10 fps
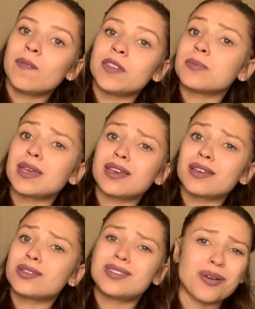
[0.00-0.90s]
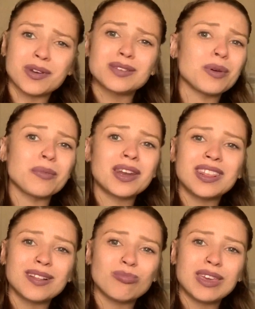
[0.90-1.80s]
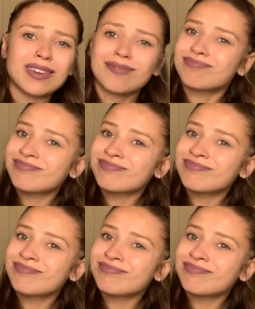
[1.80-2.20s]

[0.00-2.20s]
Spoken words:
is making so much more money than me.